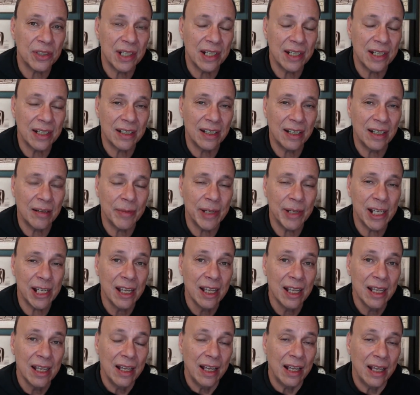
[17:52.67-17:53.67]
see it coming,
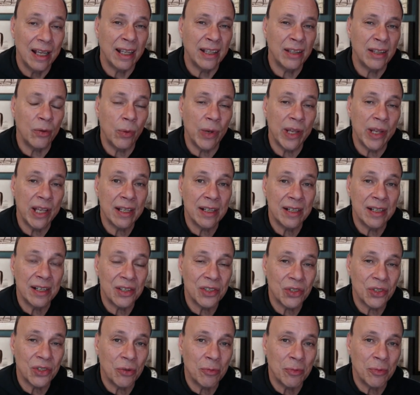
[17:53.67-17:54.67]
and the weekend
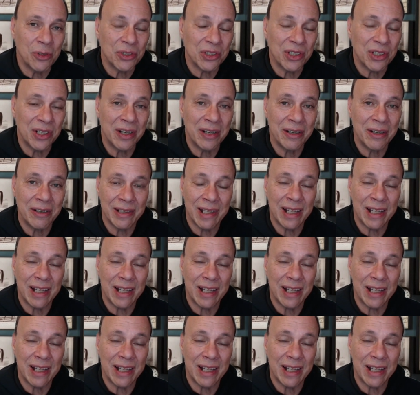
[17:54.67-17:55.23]
is almost here.